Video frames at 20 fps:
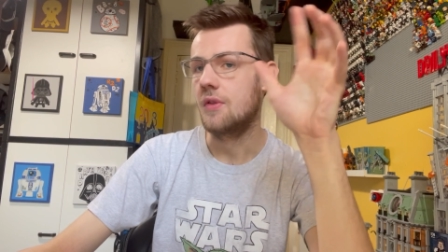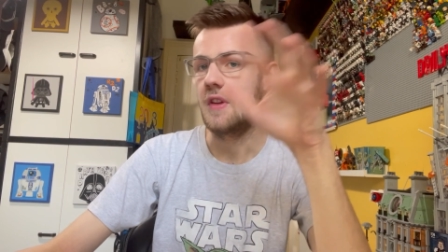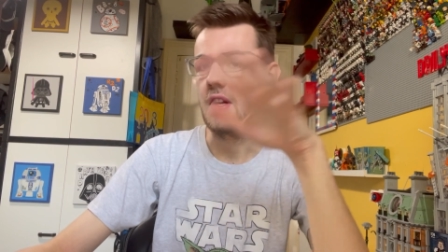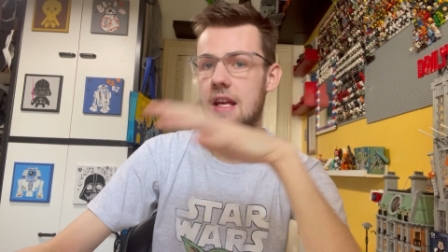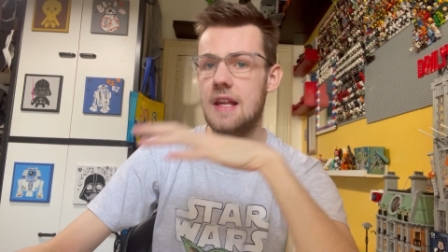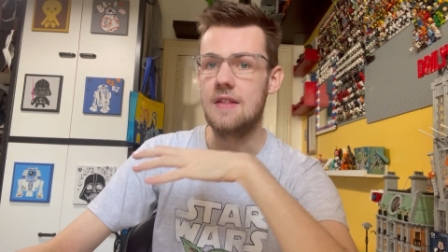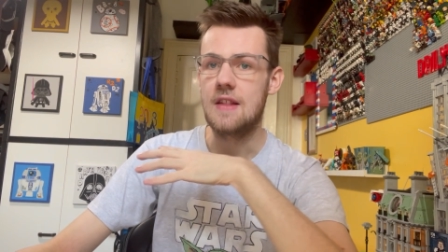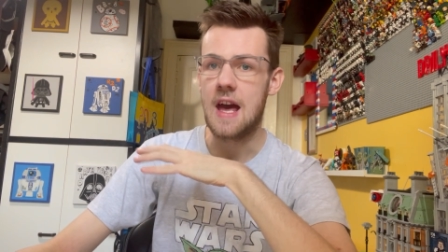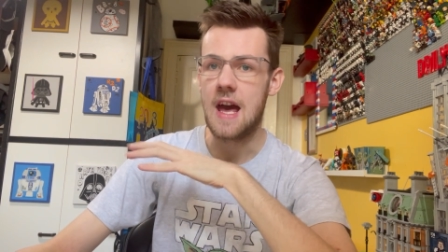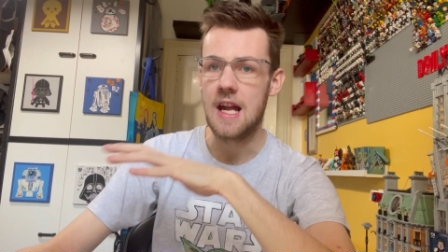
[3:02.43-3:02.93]

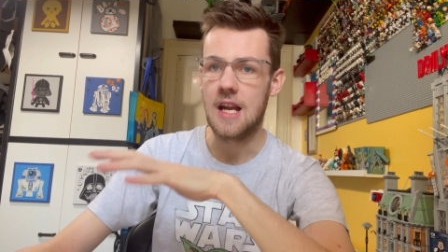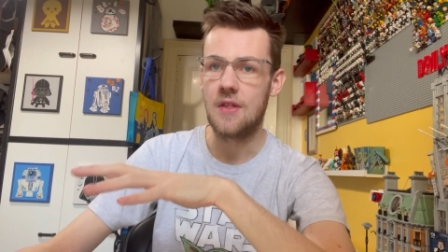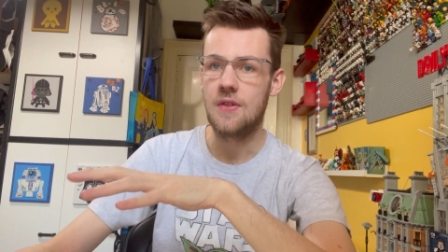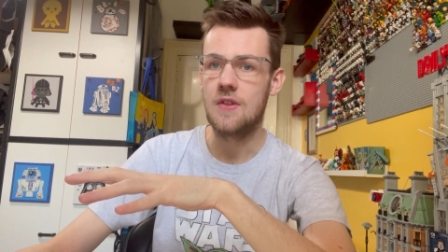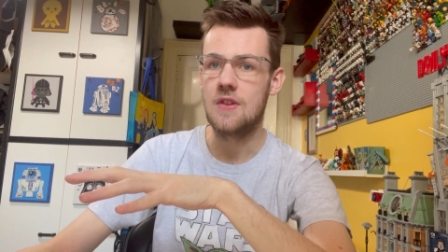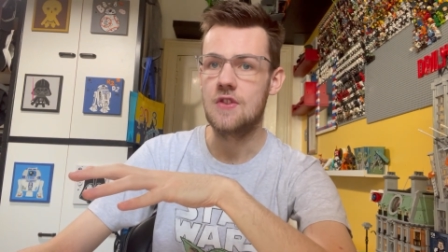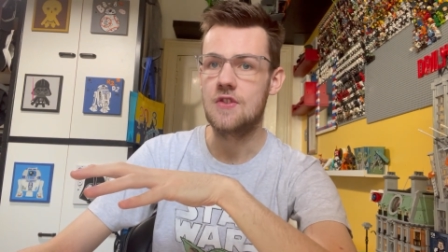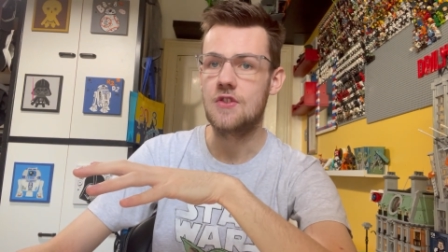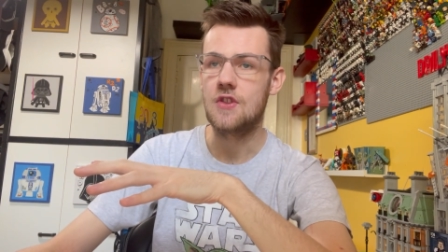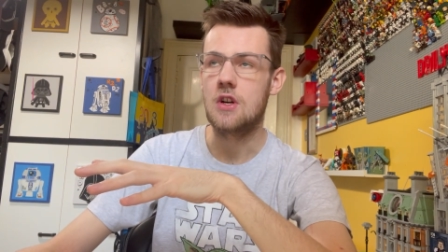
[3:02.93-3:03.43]
think
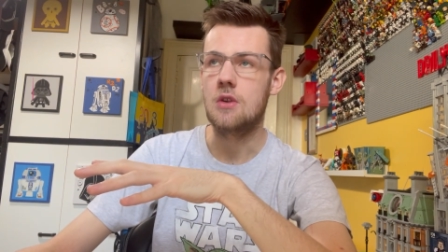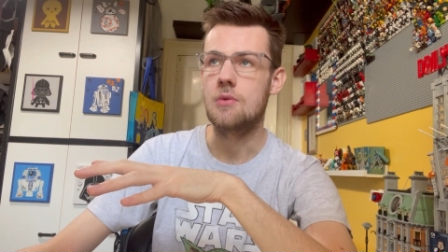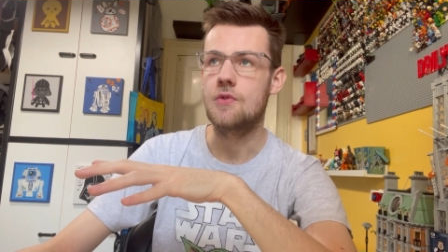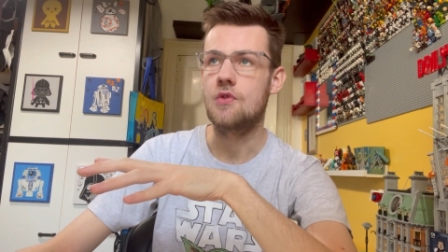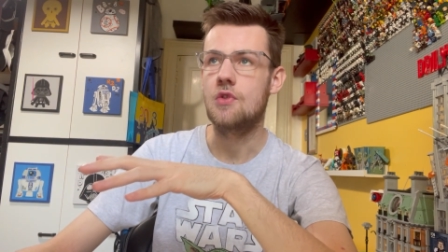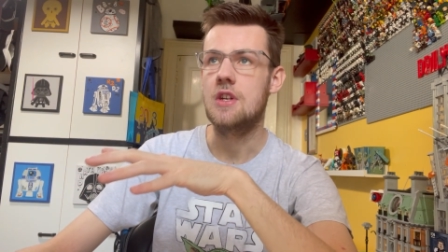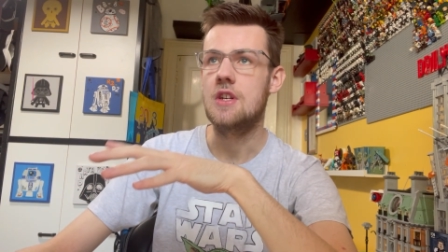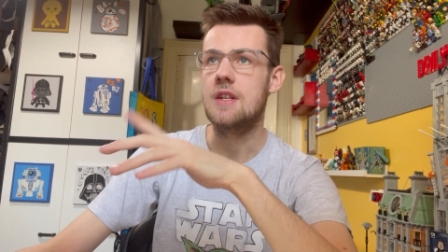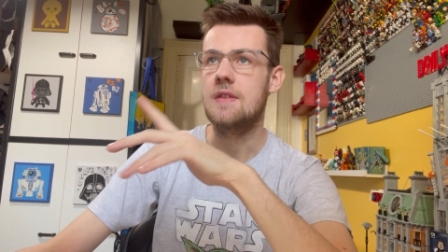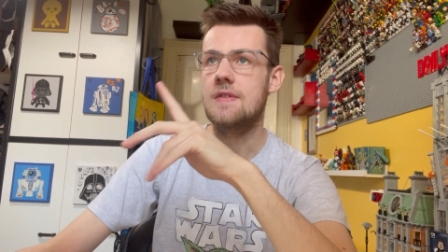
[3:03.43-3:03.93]
anything Star Wars
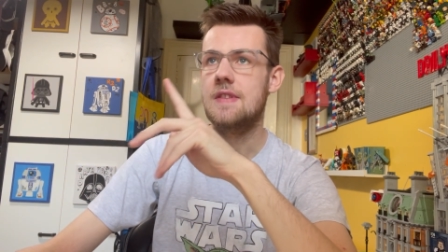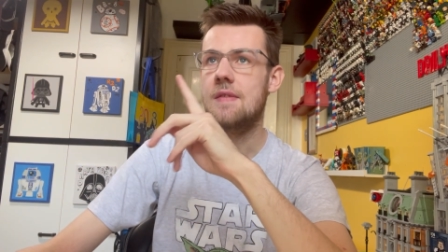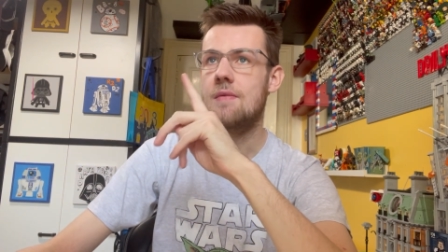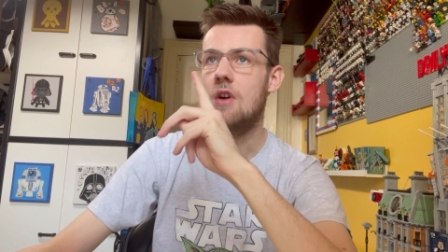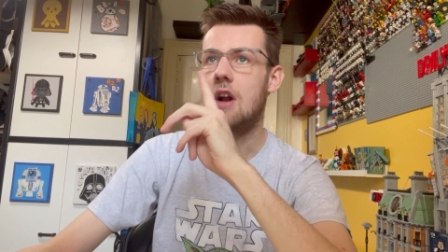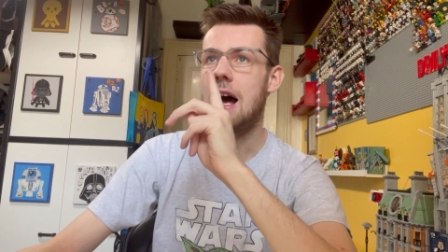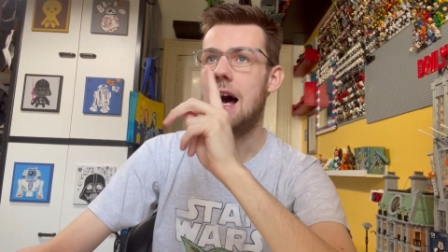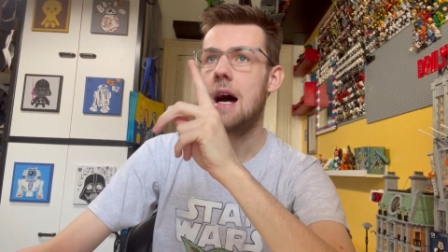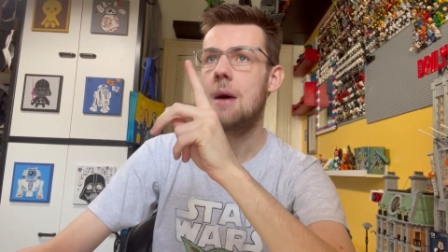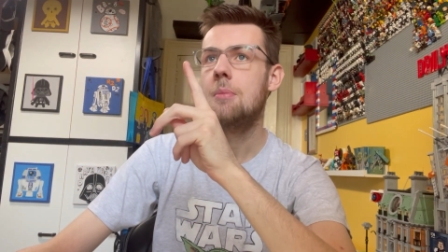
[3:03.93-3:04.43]
related has ever
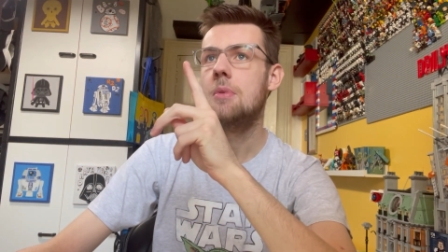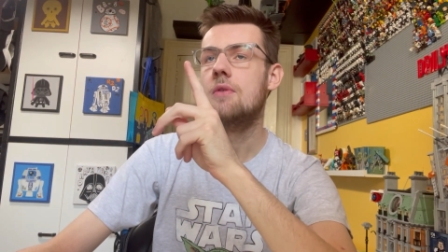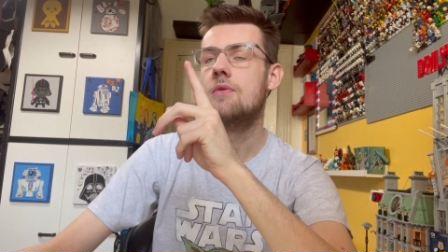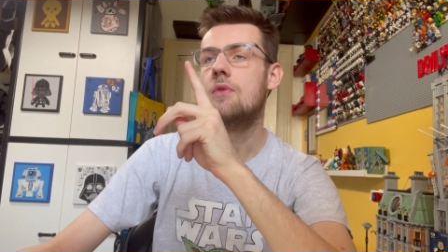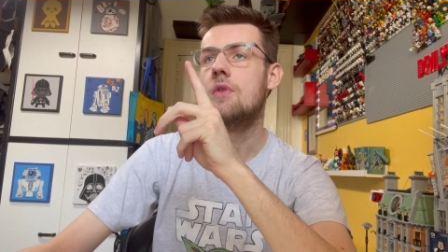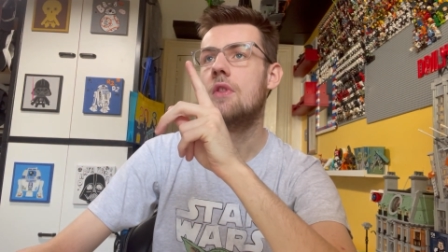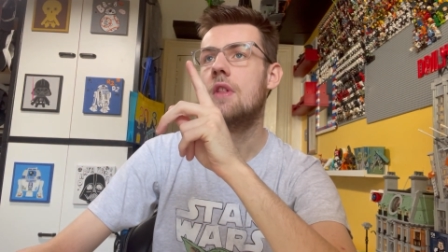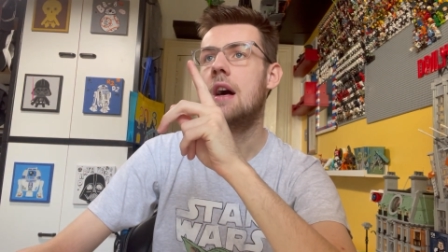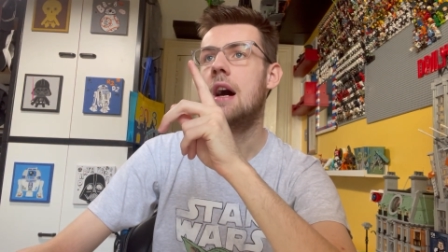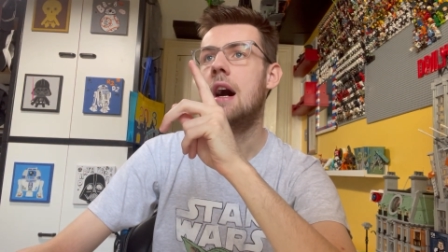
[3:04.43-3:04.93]
happened
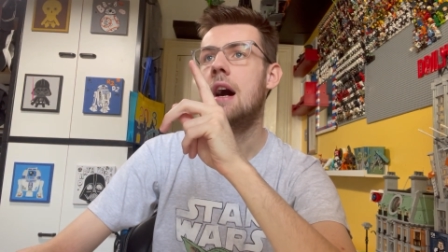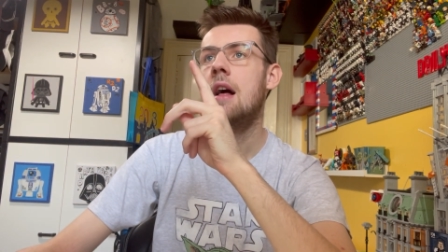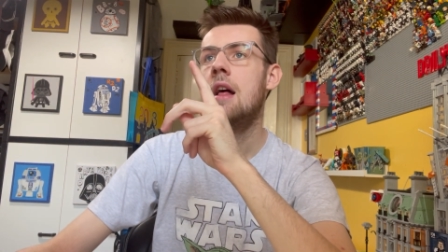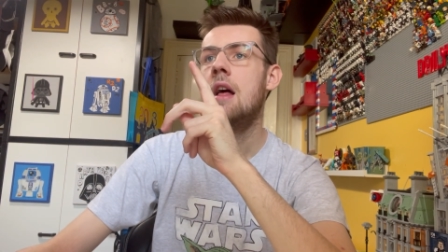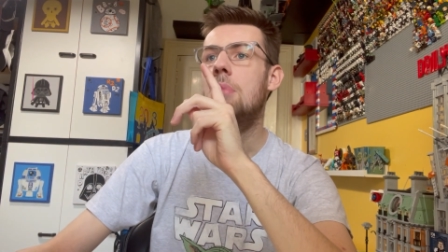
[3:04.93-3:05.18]
for that,